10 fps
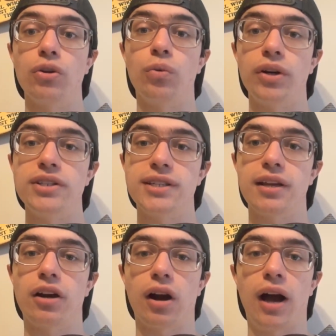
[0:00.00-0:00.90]
ones
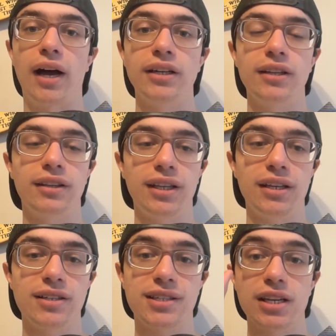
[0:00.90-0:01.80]
that are on
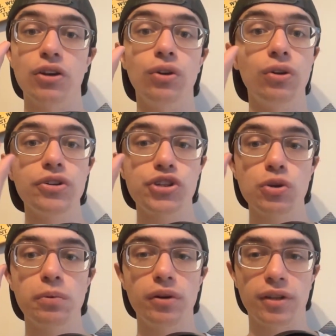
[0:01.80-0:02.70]
the single
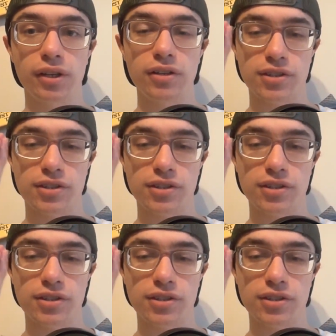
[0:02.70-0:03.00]
super, the